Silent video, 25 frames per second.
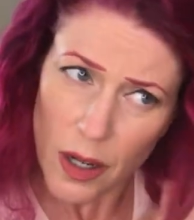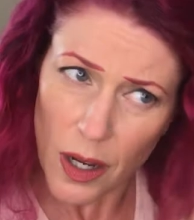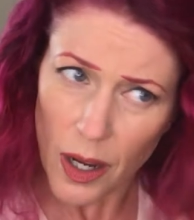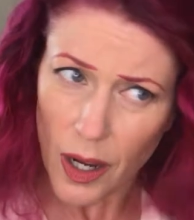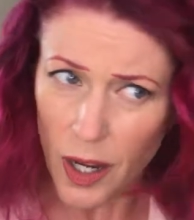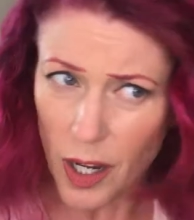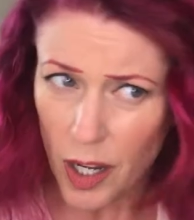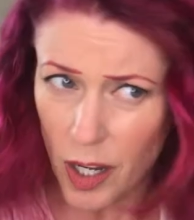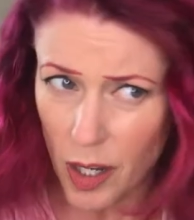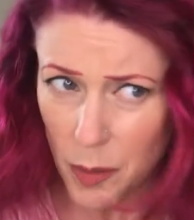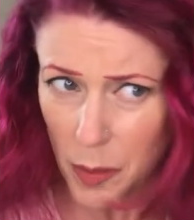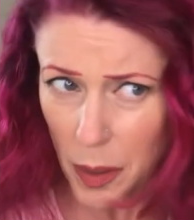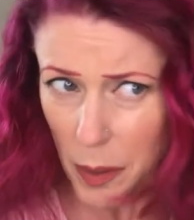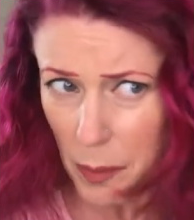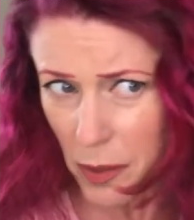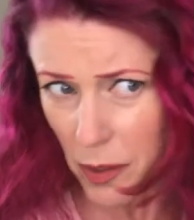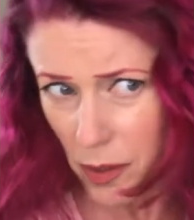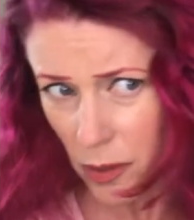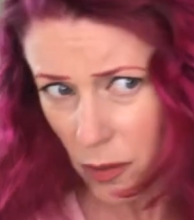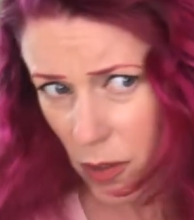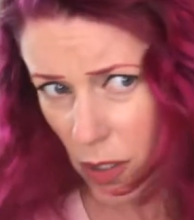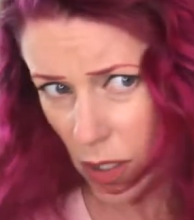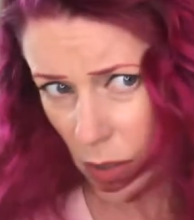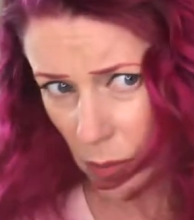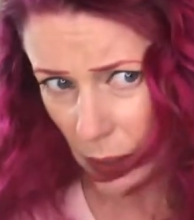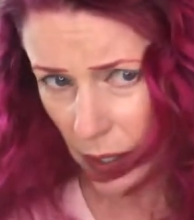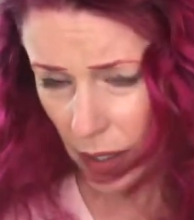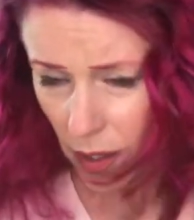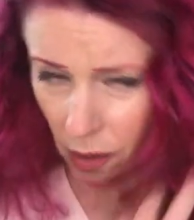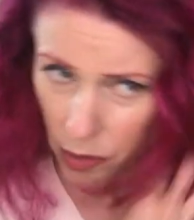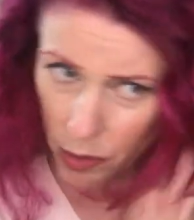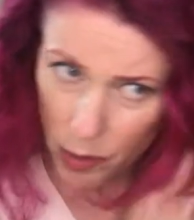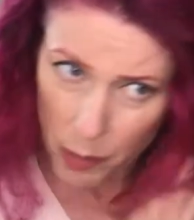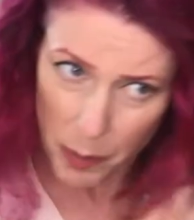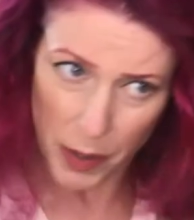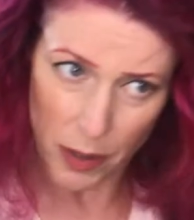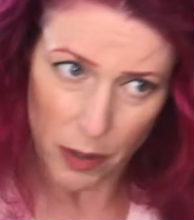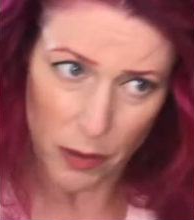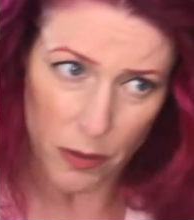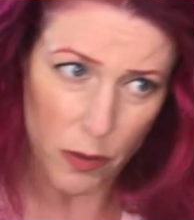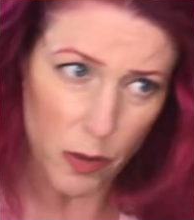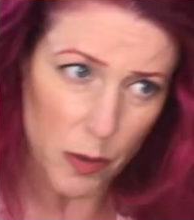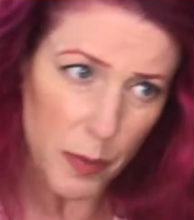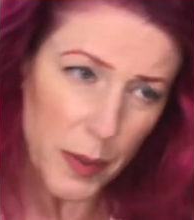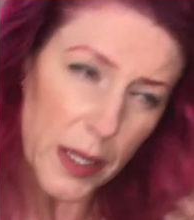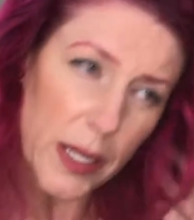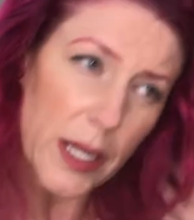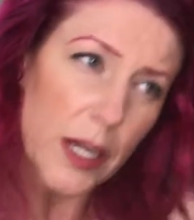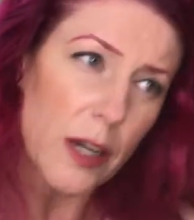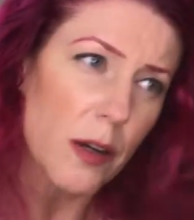I'm gonna look in my other mirror a little
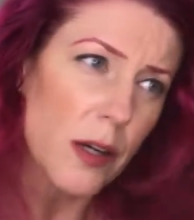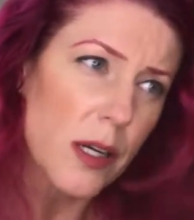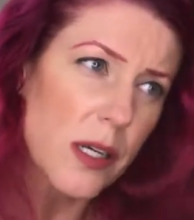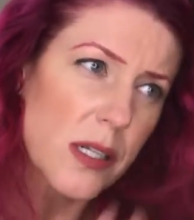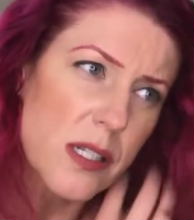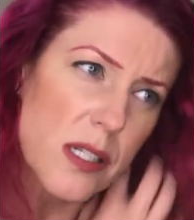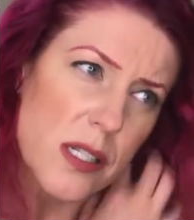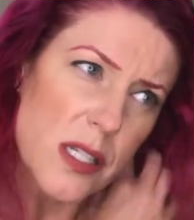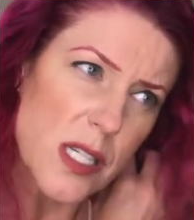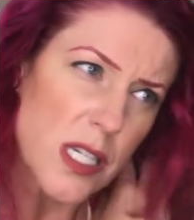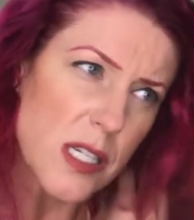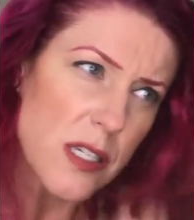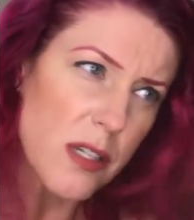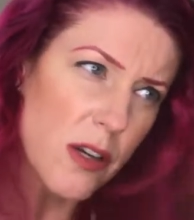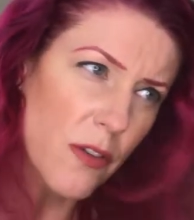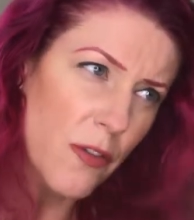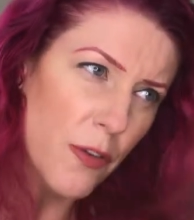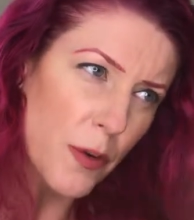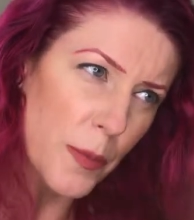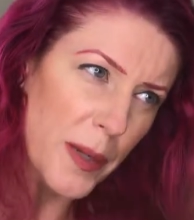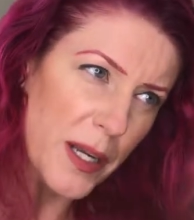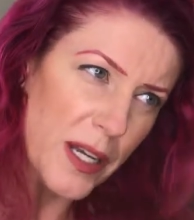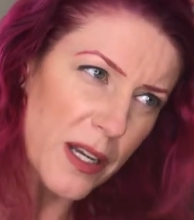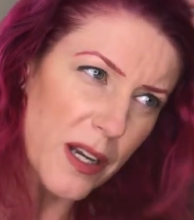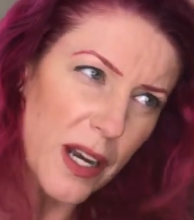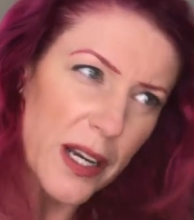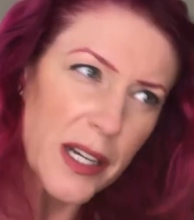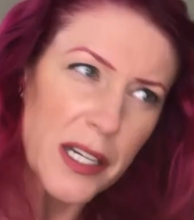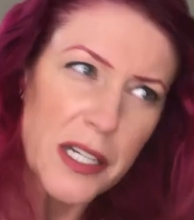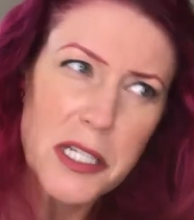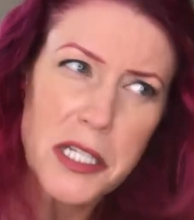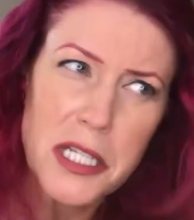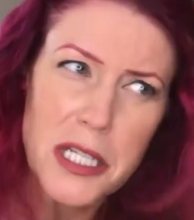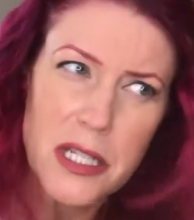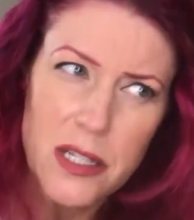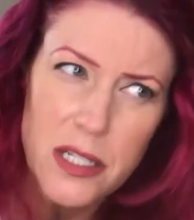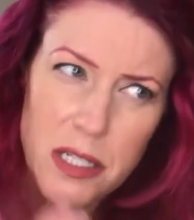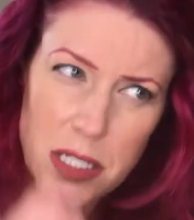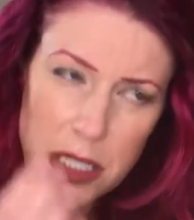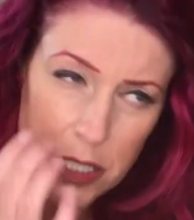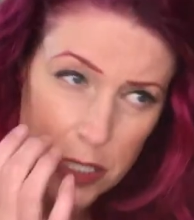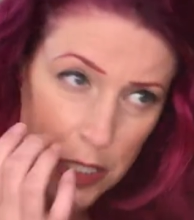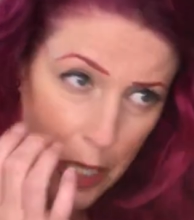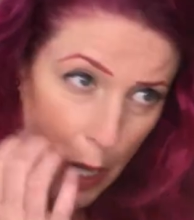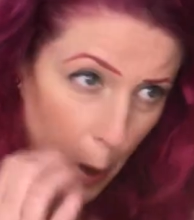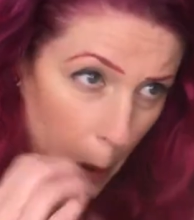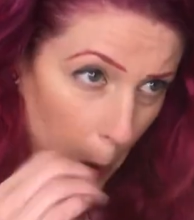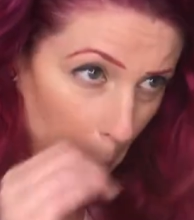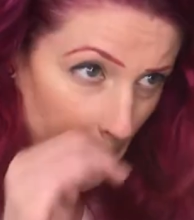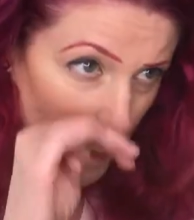bit here because it's easier for me to kind of see the
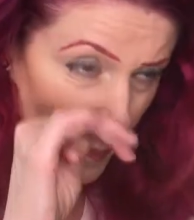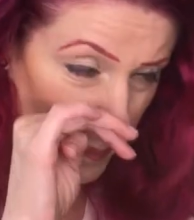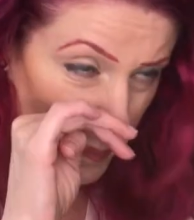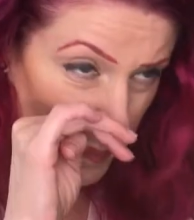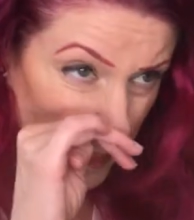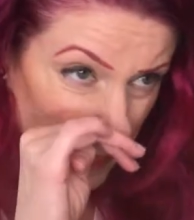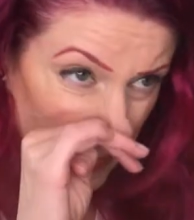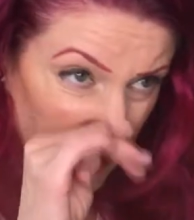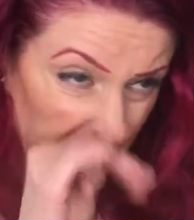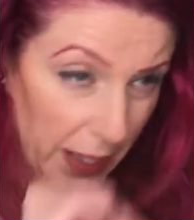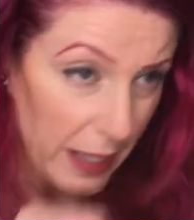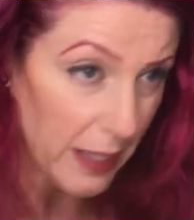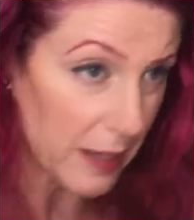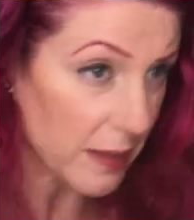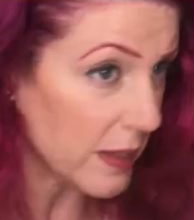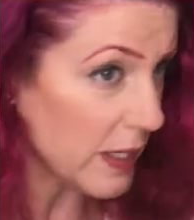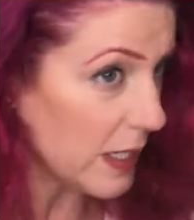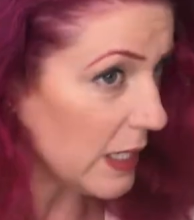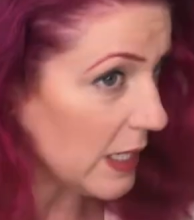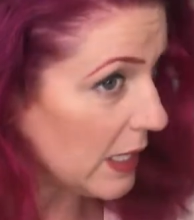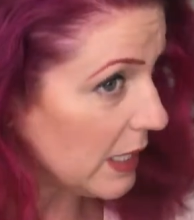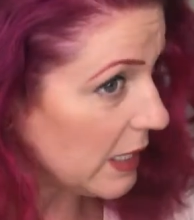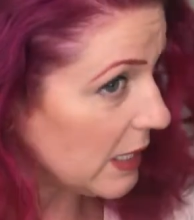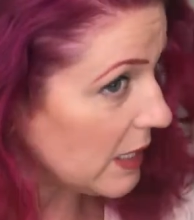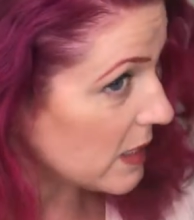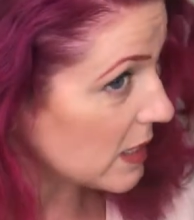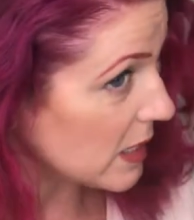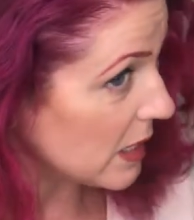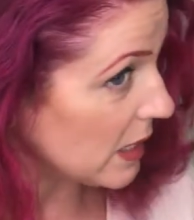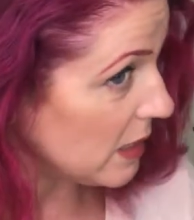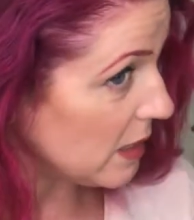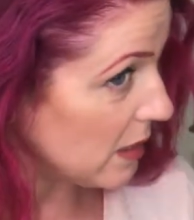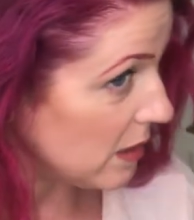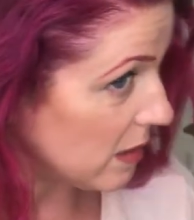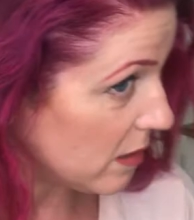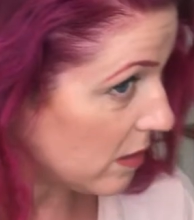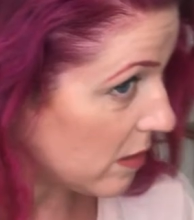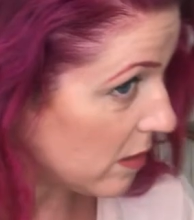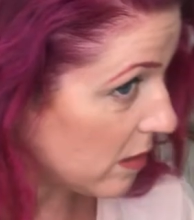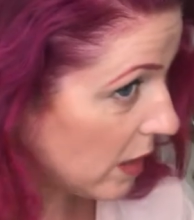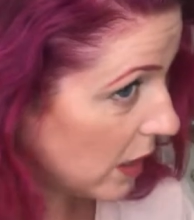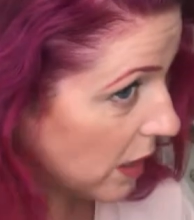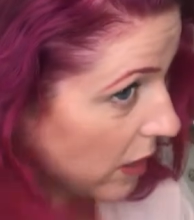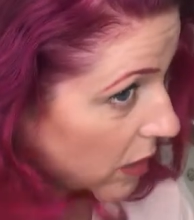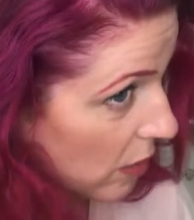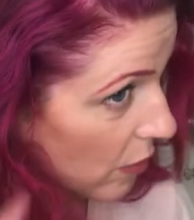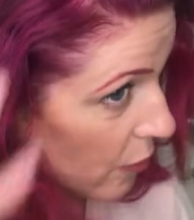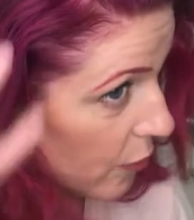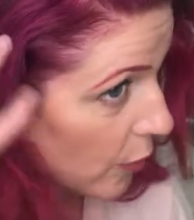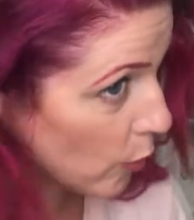detail than it is
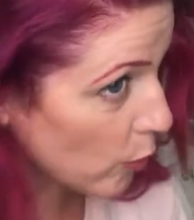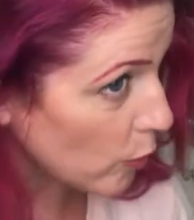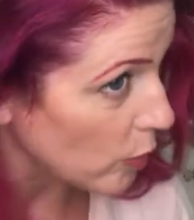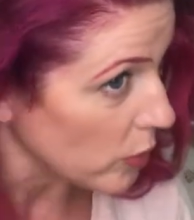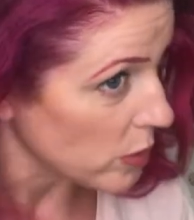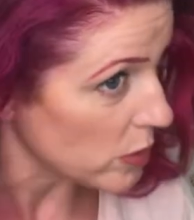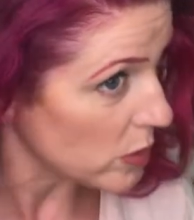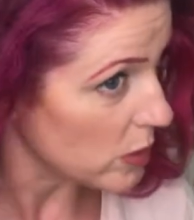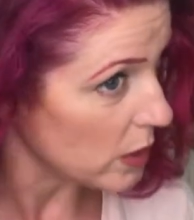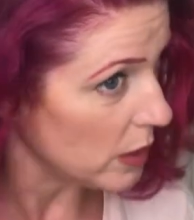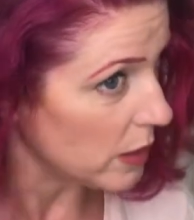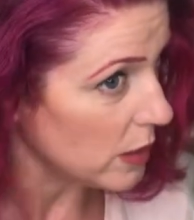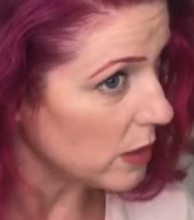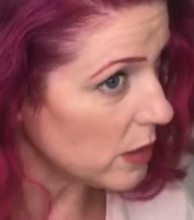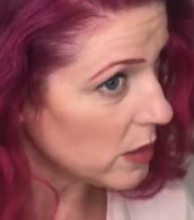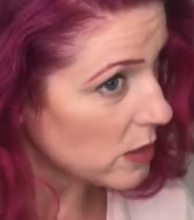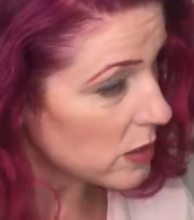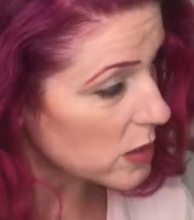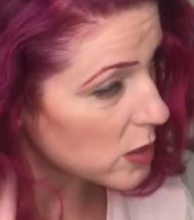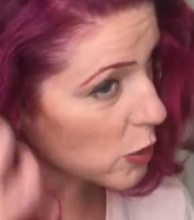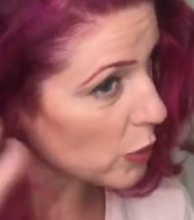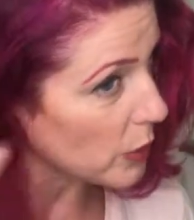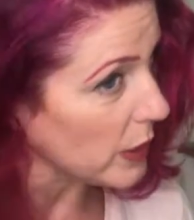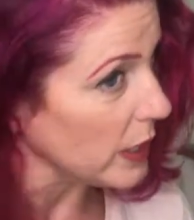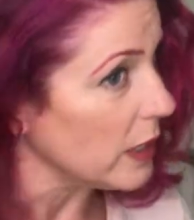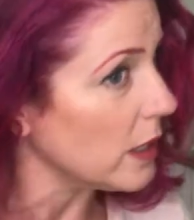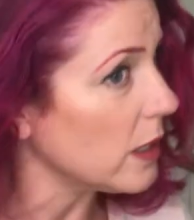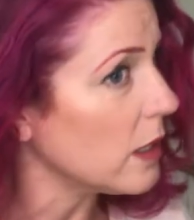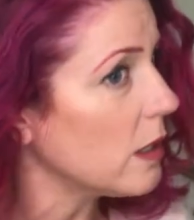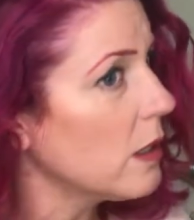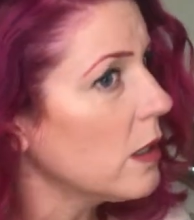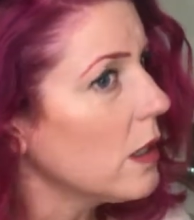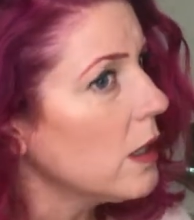in the phone, in the screen.